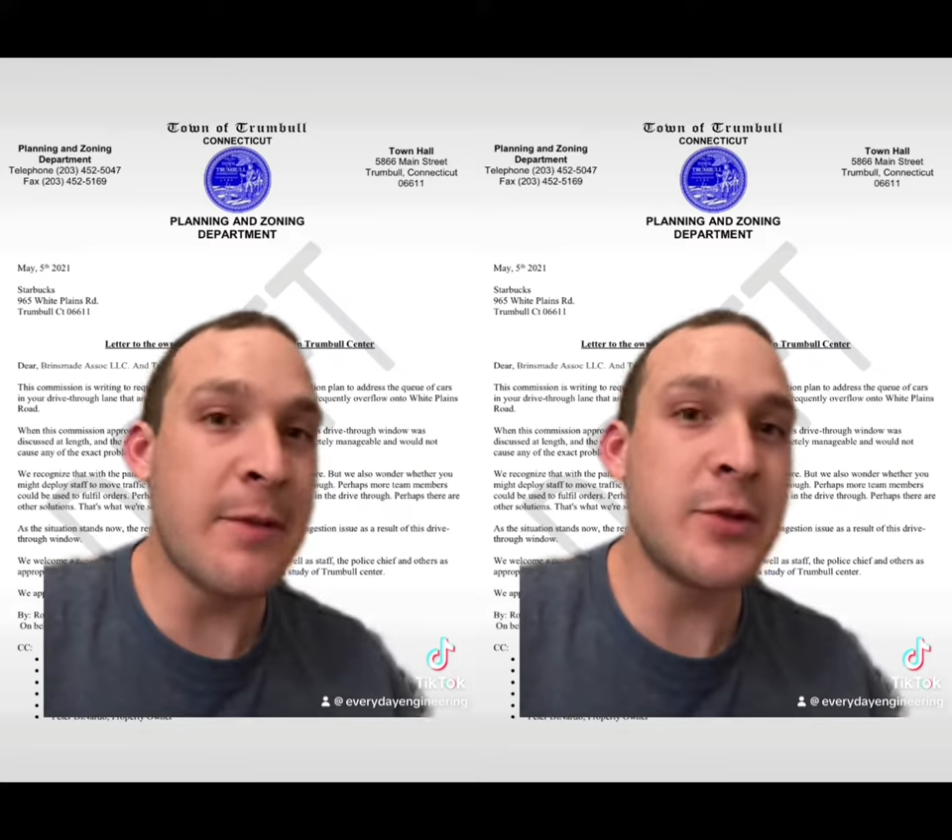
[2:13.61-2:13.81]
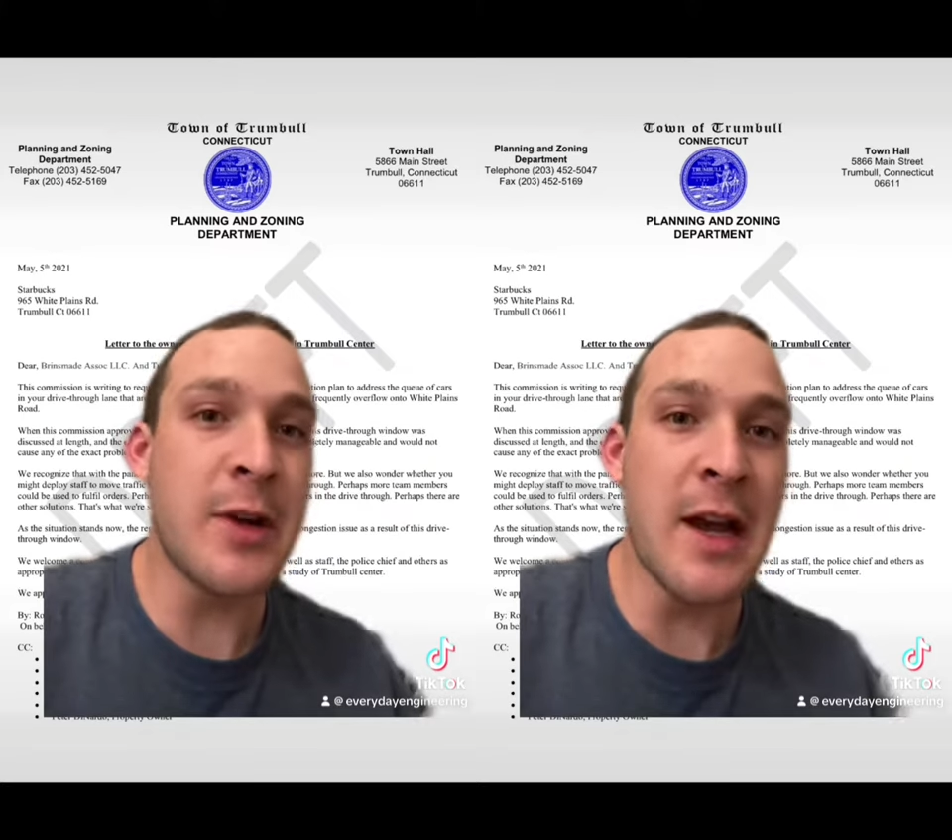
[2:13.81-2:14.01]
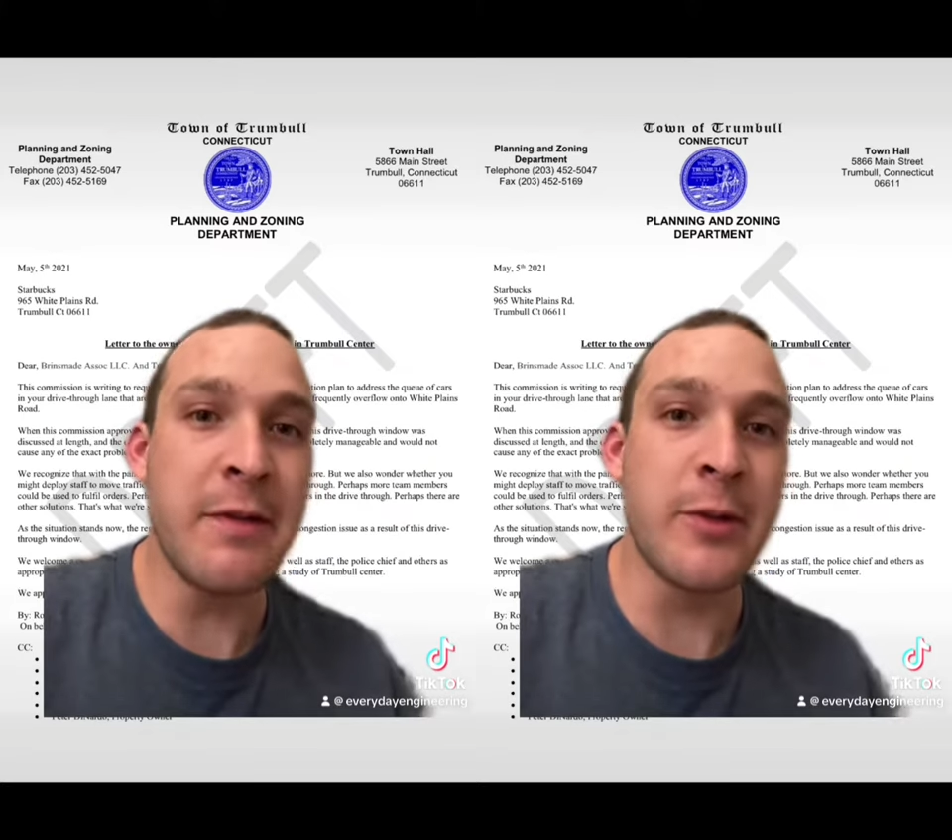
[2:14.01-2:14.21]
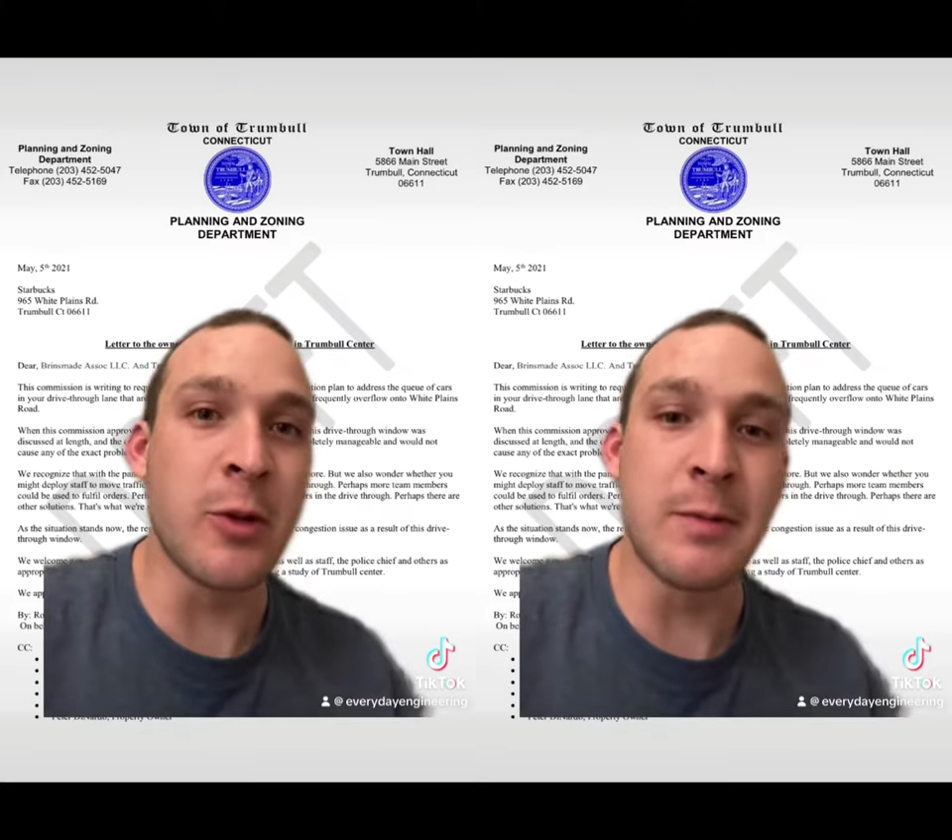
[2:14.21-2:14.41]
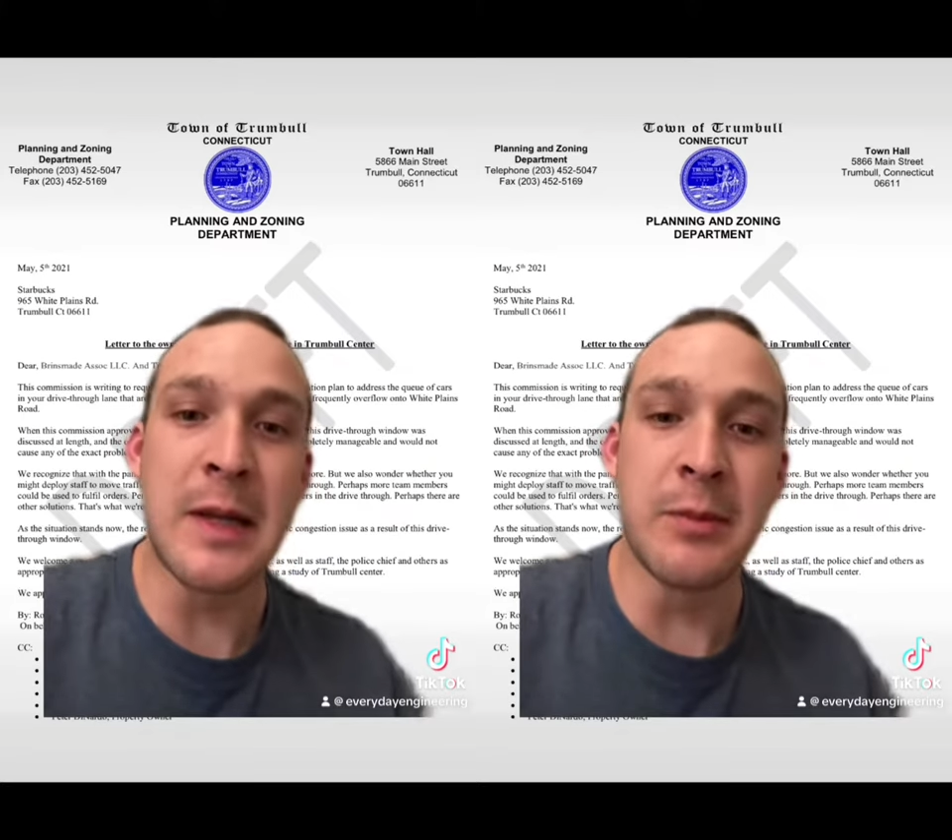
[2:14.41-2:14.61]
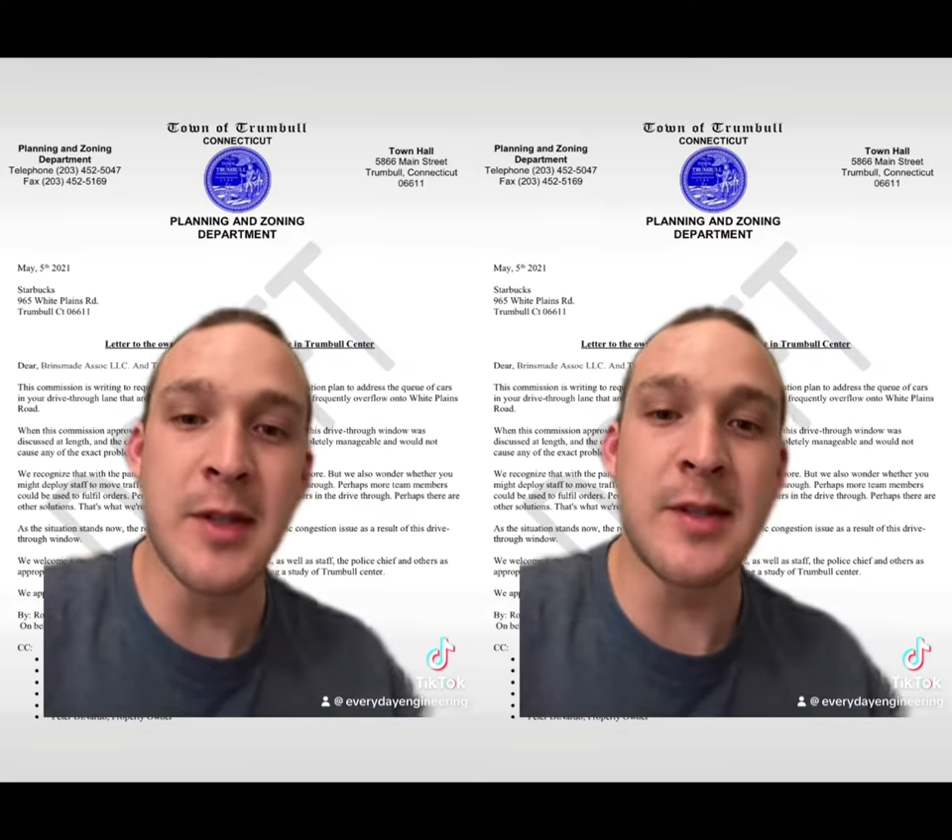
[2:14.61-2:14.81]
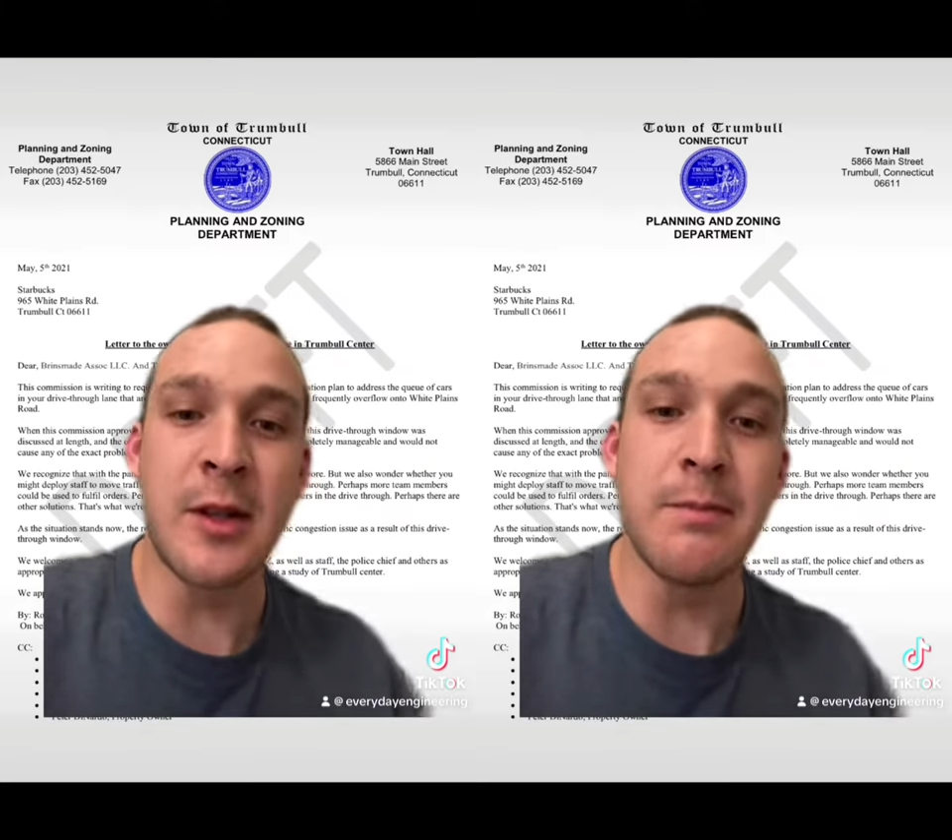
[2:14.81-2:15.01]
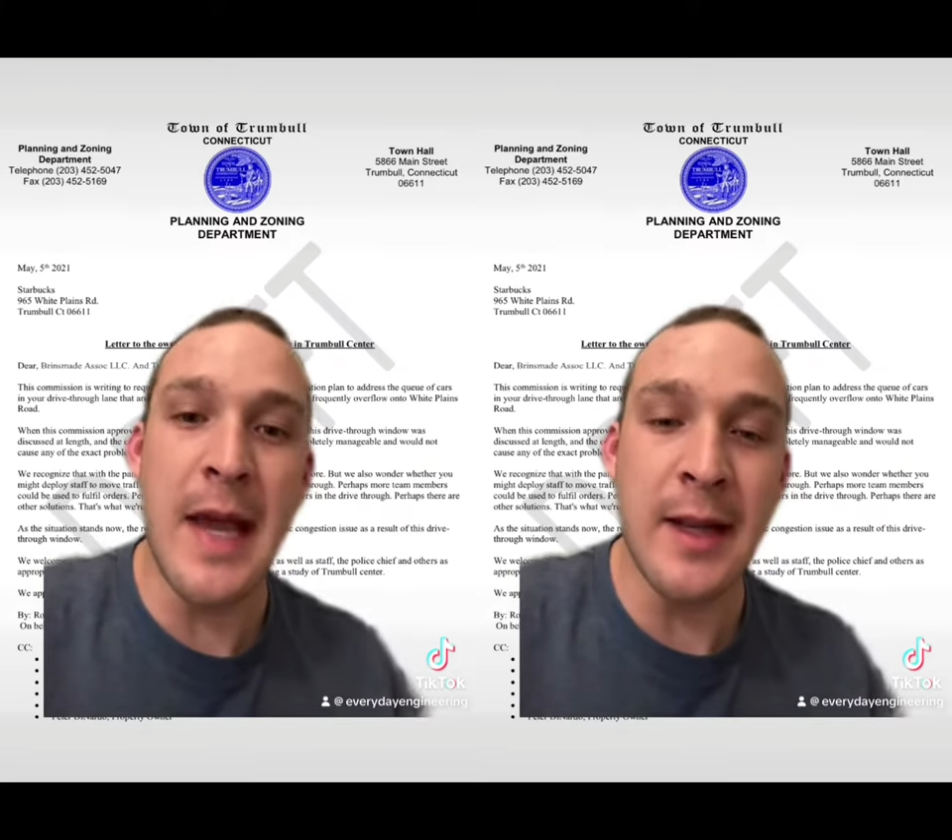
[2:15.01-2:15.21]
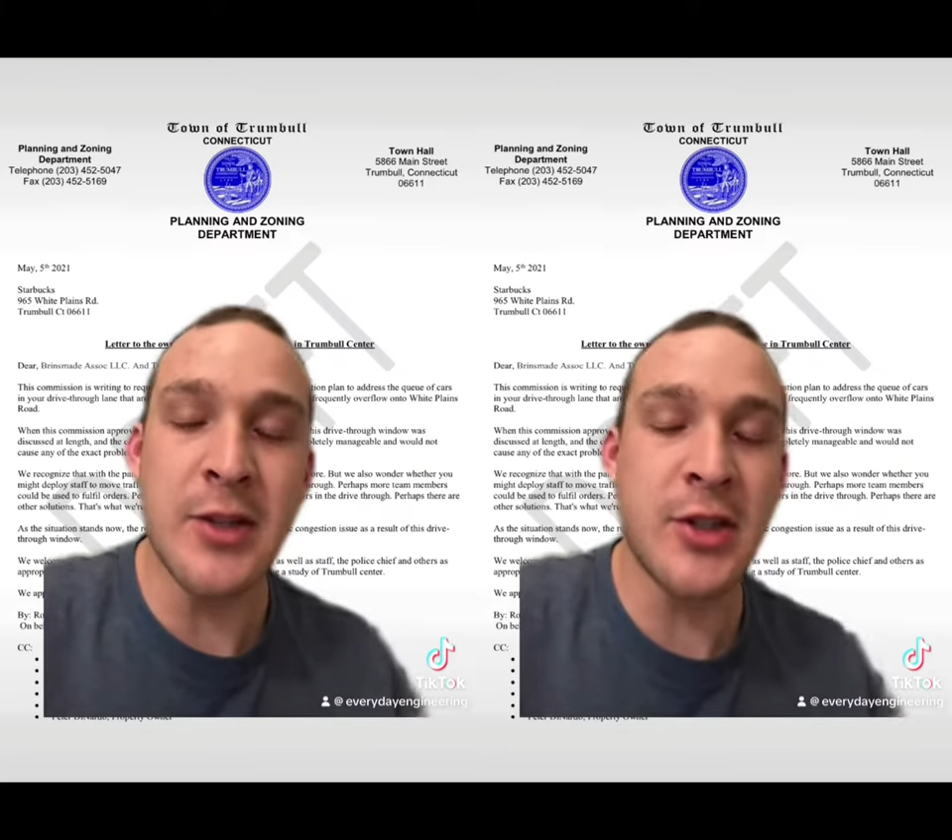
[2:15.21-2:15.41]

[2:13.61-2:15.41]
drive-through and people still managed